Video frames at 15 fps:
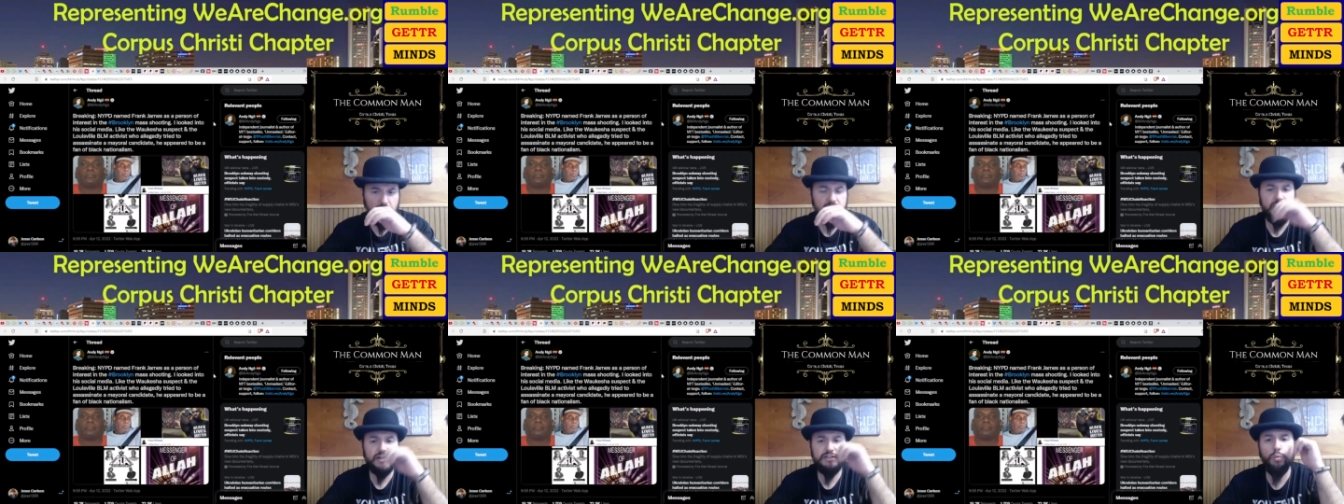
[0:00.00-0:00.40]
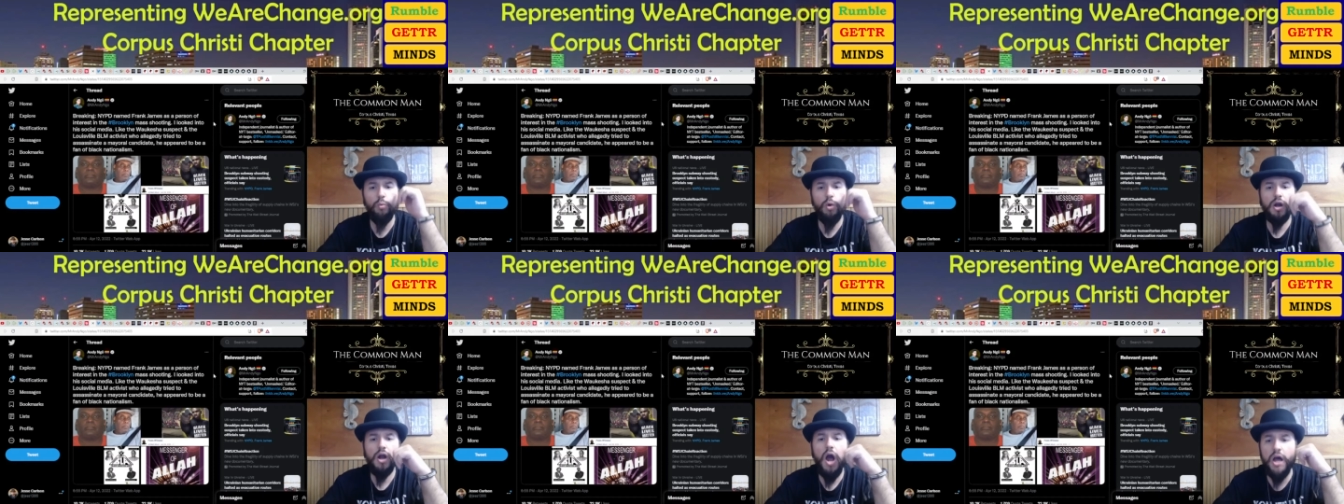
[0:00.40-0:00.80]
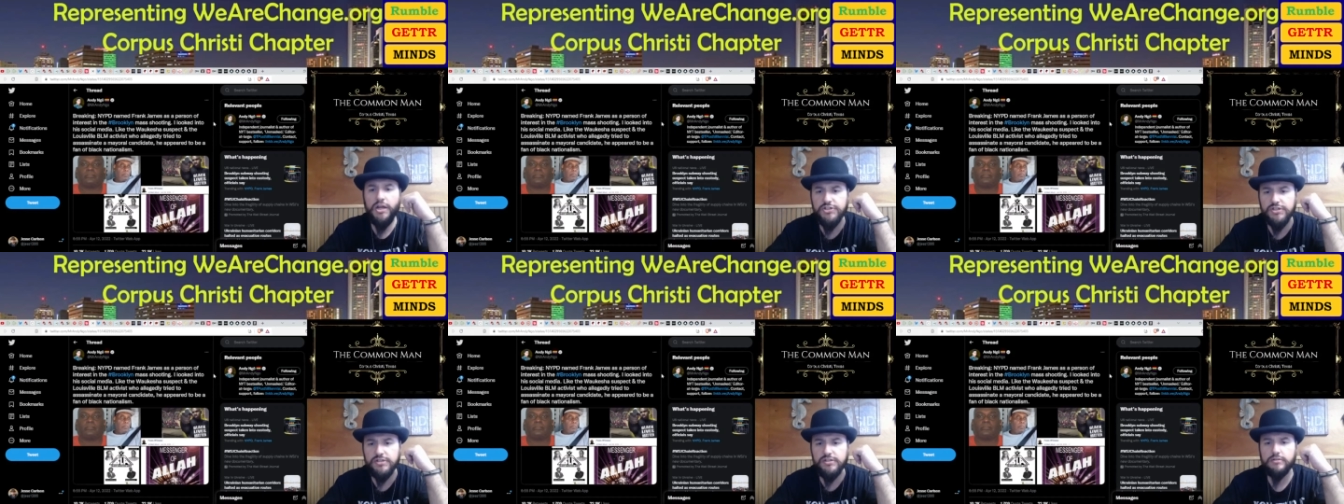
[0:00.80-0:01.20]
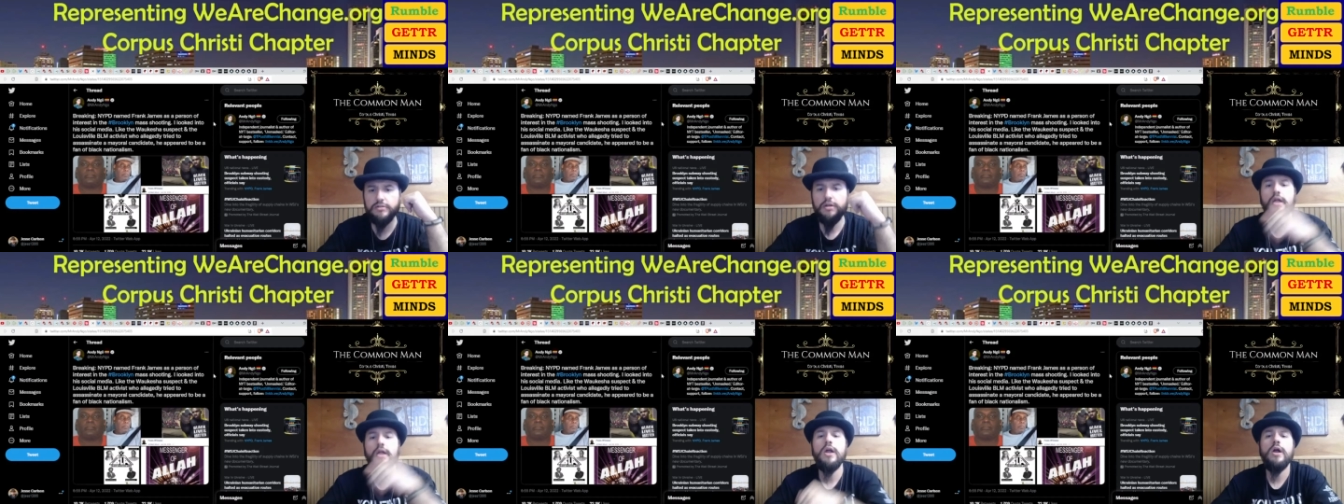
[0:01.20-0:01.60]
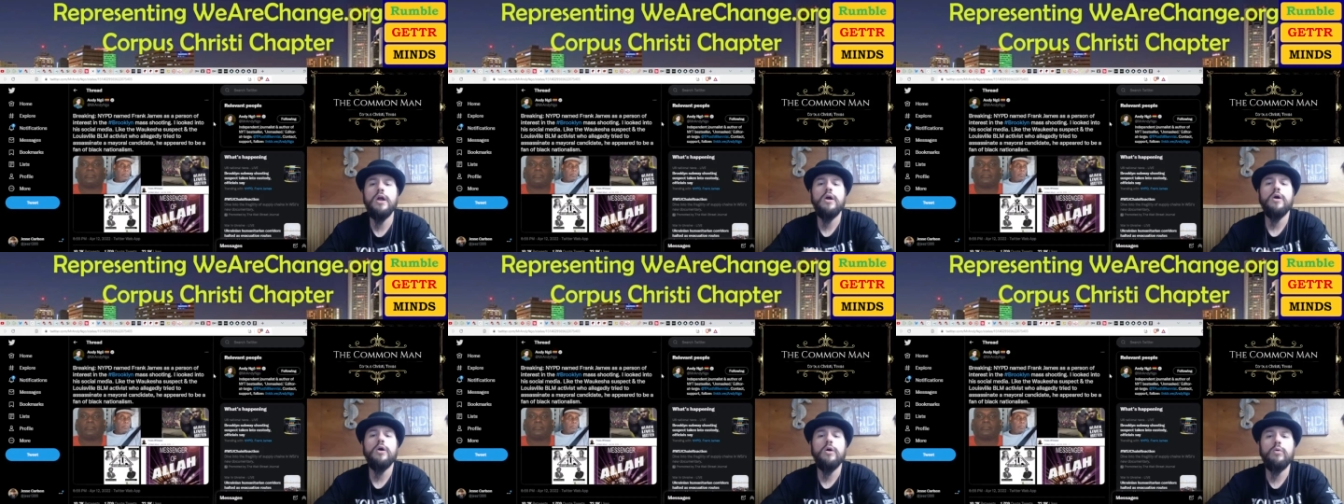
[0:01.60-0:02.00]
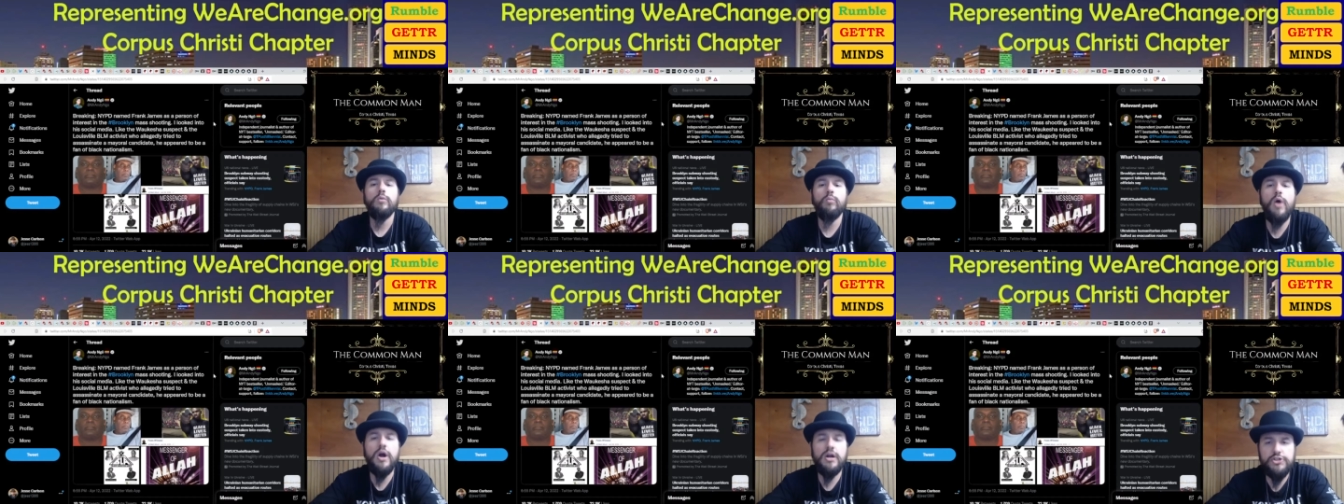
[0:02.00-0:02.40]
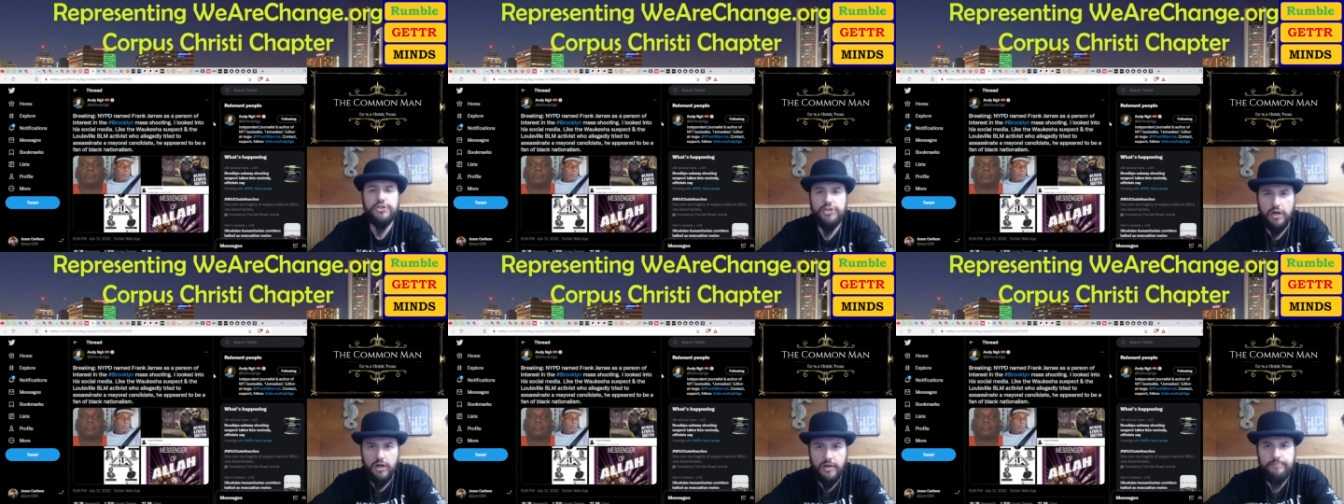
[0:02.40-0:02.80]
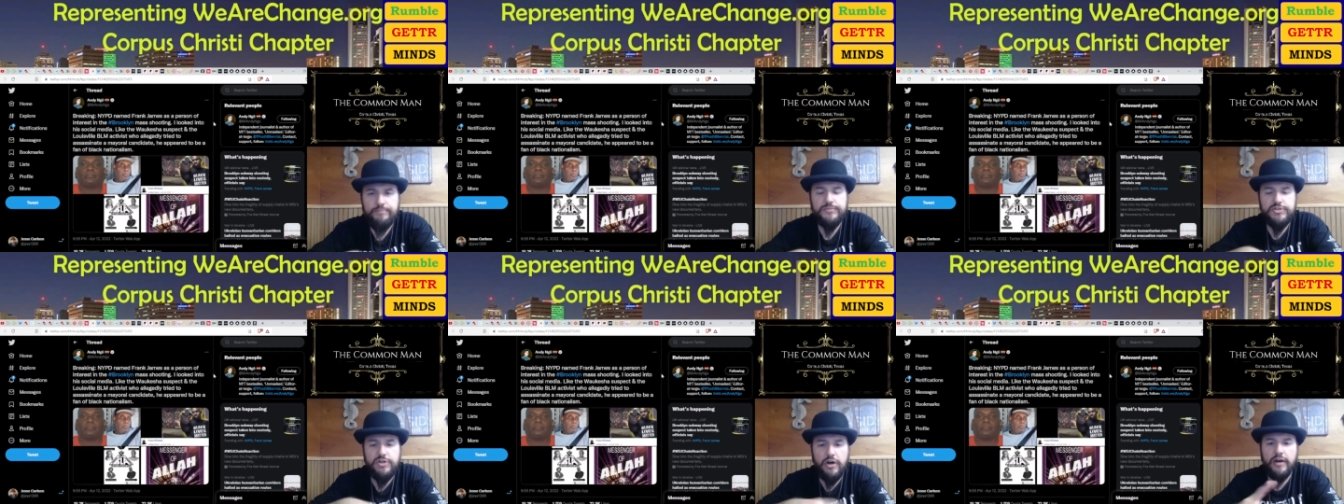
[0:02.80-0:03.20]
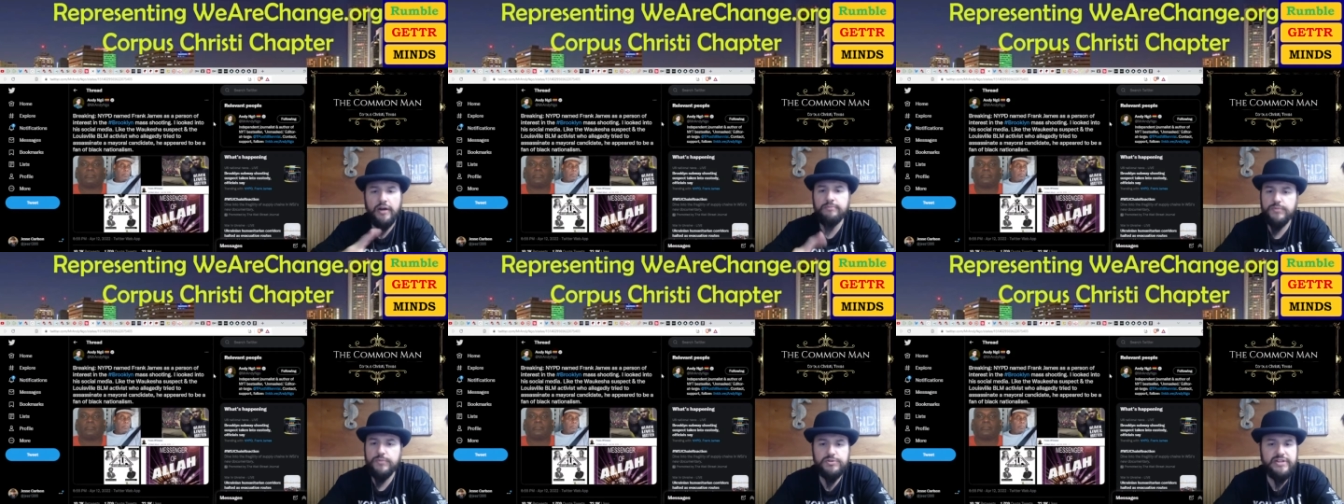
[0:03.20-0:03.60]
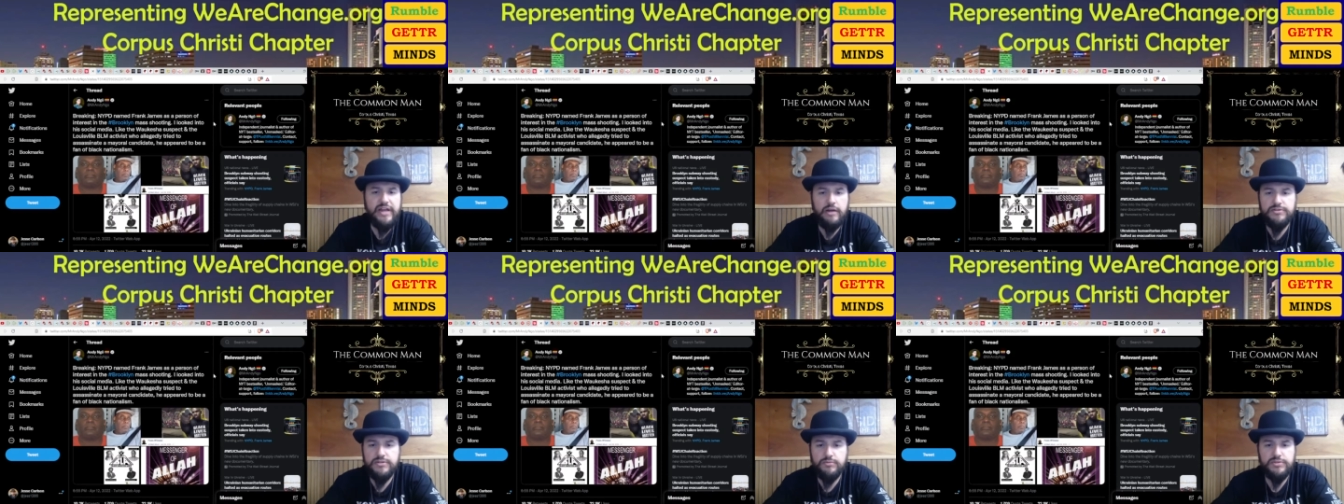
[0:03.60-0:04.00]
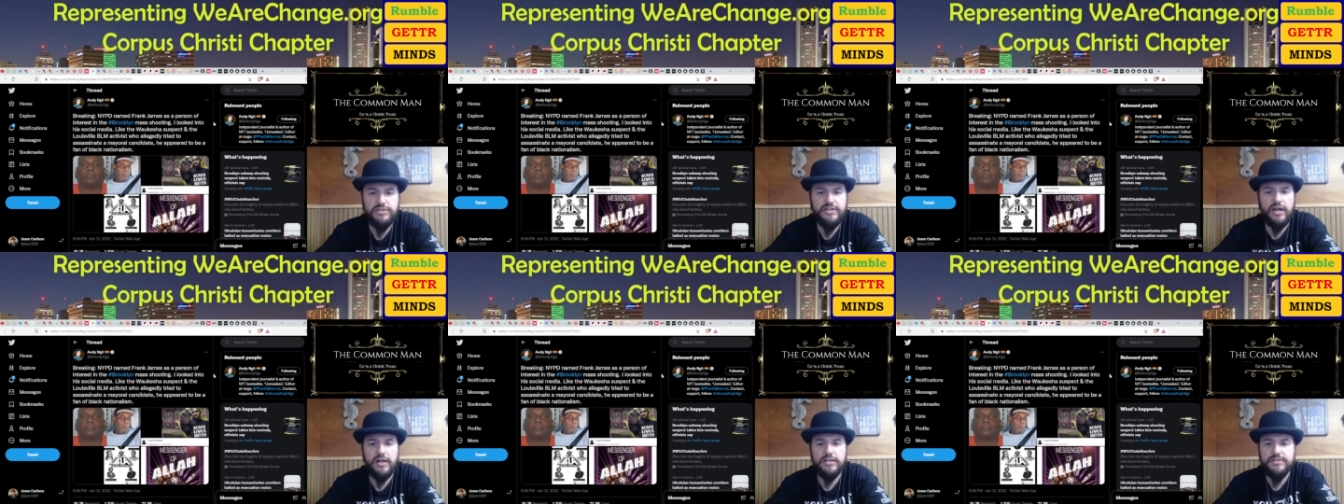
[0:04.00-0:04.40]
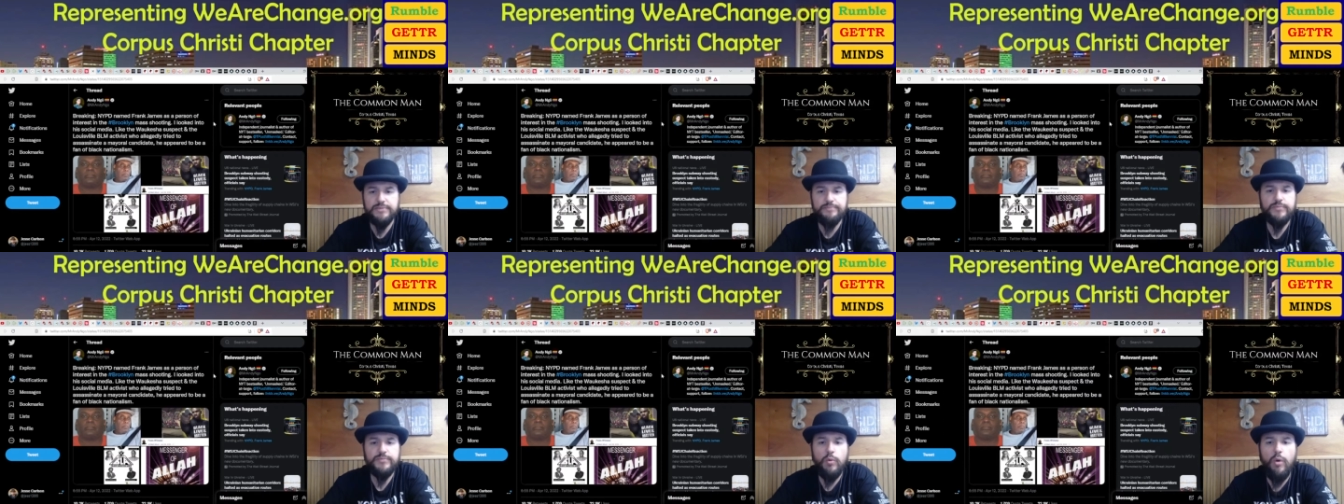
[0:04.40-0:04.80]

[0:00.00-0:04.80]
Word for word: like the Waukesha, Waukesha, sorry, those towns in Wisconsin,